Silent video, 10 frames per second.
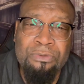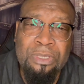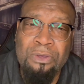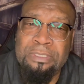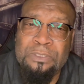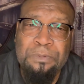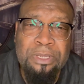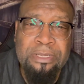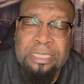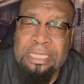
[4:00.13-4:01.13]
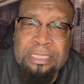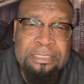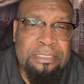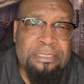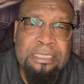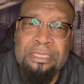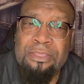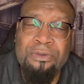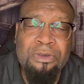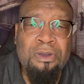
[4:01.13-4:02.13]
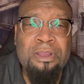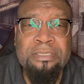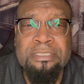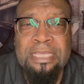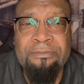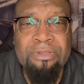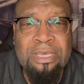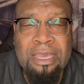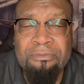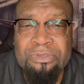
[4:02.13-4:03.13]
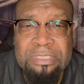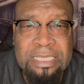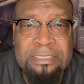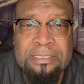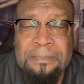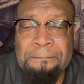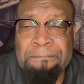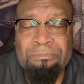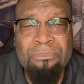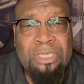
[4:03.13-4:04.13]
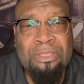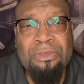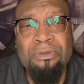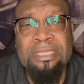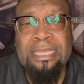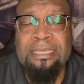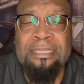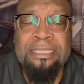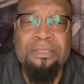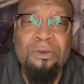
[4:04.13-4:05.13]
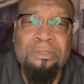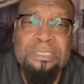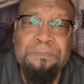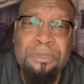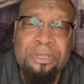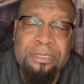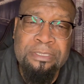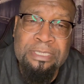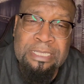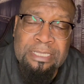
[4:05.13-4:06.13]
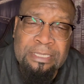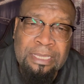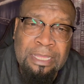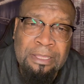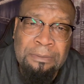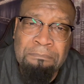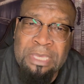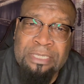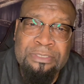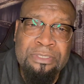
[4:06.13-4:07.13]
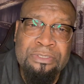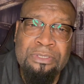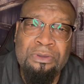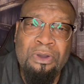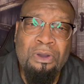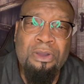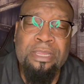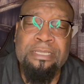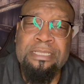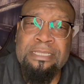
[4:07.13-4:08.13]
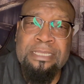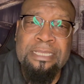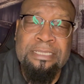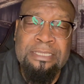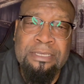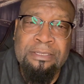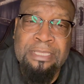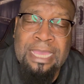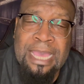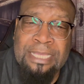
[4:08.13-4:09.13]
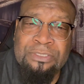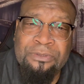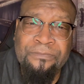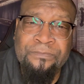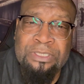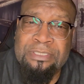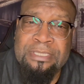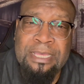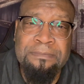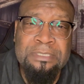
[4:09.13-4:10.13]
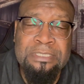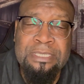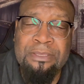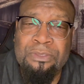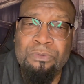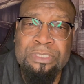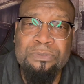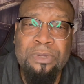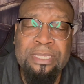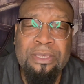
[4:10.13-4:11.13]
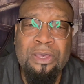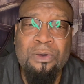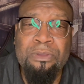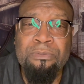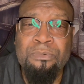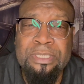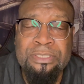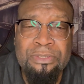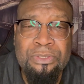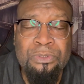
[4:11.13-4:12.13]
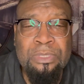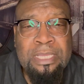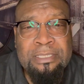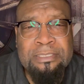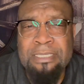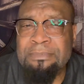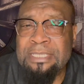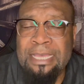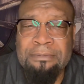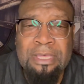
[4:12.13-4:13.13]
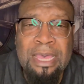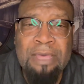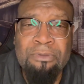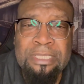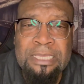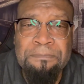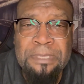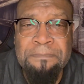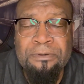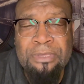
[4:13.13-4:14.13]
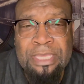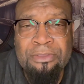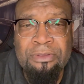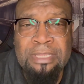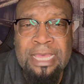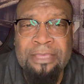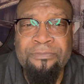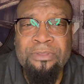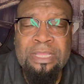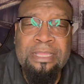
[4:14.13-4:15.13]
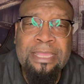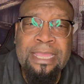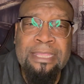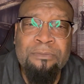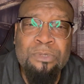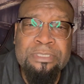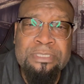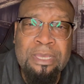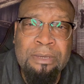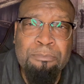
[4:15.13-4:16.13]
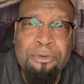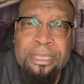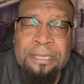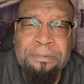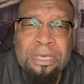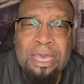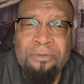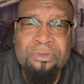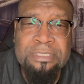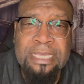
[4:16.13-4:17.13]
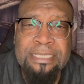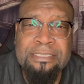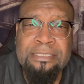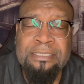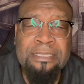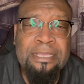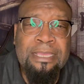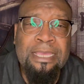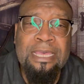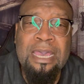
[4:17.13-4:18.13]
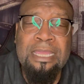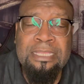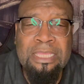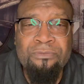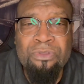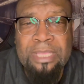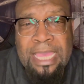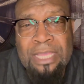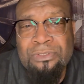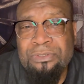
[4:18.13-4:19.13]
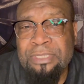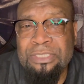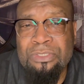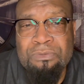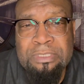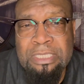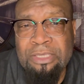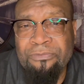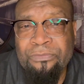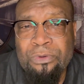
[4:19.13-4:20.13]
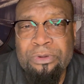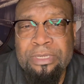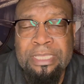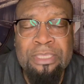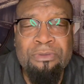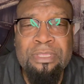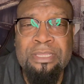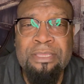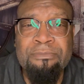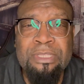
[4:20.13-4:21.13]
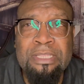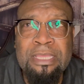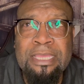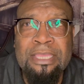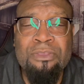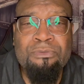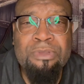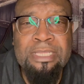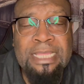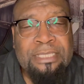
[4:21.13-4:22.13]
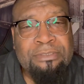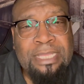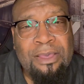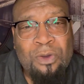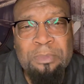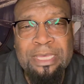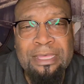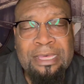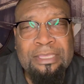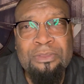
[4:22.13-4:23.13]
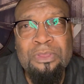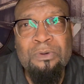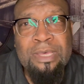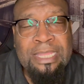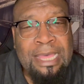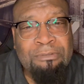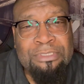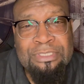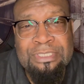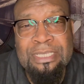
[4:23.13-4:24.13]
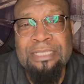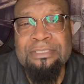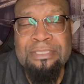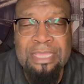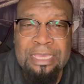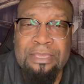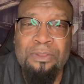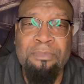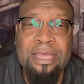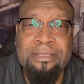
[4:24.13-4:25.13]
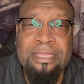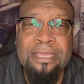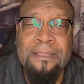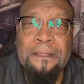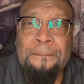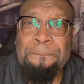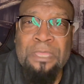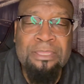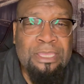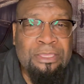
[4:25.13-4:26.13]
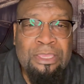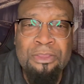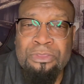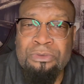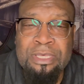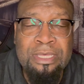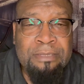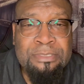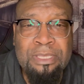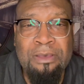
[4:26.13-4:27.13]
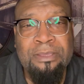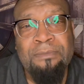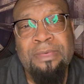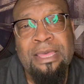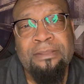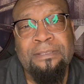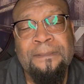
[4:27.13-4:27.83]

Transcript: and the Holy Spirit, just sitting in your car, just having a conversation. You know, and let let the Holy Spirit uh, minister to your heart and uh, guide your footsteps and tell you which way to go and what to do. Sometimes God will lead people in your life and will t- uh, bring up a conversation and God will give you the answer that you was looking for and you didn't even and you realize you're like, "Oh my God, you know what? I was just thinking about that." And then here you come talking about it.